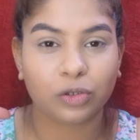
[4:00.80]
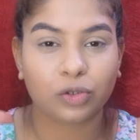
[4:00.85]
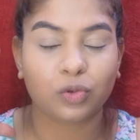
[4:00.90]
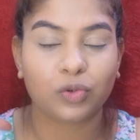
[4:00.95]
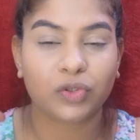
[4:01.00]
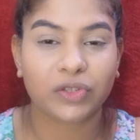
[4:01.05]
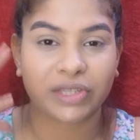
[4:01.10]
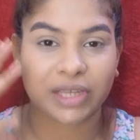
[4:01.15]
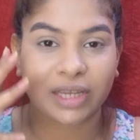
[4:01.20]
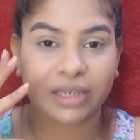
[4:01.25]
to
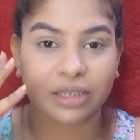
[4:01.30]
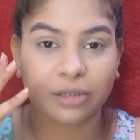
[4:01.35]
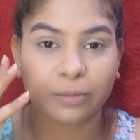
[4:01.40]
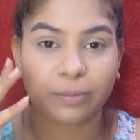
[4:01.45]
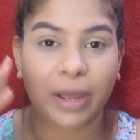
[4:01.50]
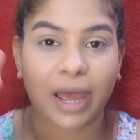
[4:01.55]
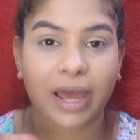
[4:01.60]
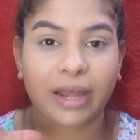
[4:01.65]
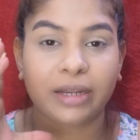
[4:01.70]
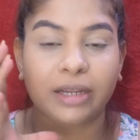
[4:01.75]
set up
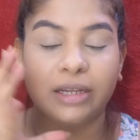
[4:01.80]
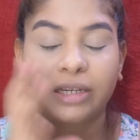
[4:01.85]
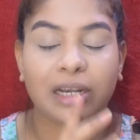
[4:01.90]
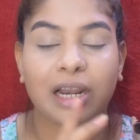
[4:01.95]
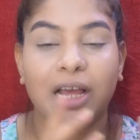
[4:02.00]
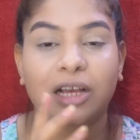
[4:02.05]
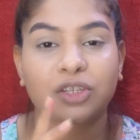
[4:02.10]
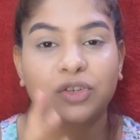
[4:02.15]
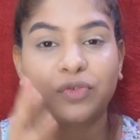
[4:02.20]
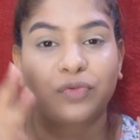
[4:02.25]
and it
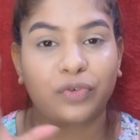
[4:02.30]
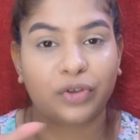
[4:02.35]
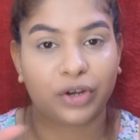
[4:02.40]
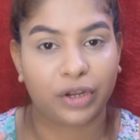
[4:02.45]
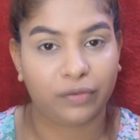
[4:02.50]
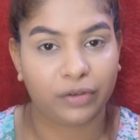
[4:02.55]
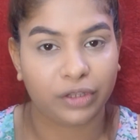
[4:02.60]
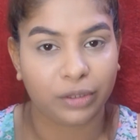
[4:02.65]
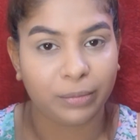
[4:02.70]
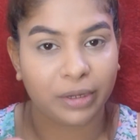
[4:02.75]
lasts
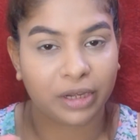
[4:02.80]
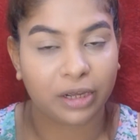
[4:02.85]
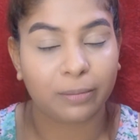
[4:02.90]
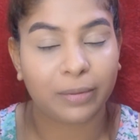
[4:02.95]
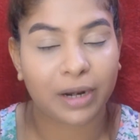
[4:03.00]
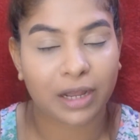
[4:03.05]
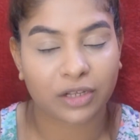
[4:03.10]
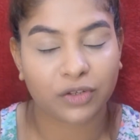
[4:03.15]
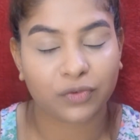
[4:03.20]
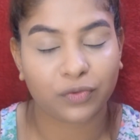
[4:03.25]
forever. The makeup
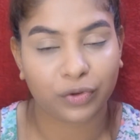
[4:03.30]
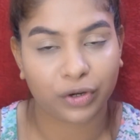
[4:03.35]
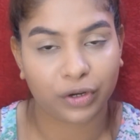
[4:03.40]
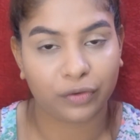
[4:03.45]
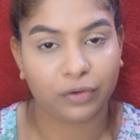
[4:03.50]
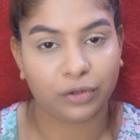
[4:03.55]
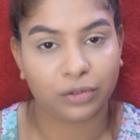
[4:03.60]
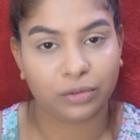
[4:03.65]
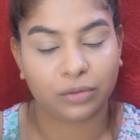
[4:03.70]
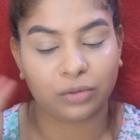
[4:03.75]
lasts
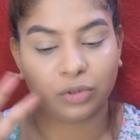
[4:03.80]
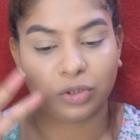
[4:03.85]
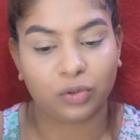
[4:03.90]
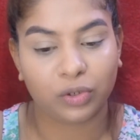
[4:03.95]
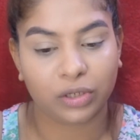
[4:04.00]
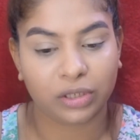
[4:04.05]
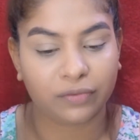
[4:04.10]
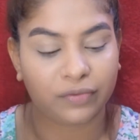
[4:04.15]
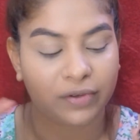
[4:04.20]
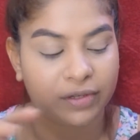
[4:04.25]
forever
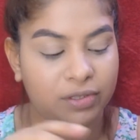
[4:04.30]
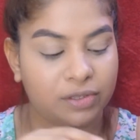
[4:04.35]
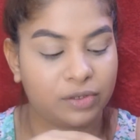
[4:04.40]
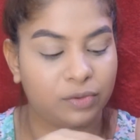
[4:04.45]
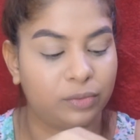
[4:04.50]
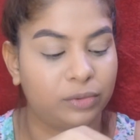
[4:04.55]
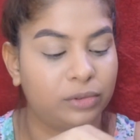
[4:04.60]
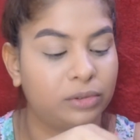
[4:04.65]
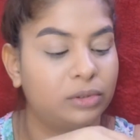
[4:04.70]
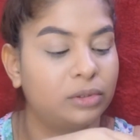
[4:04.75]
during the
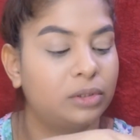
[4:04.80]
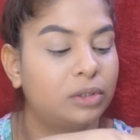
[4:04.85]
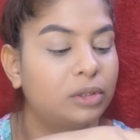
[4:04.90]
festival,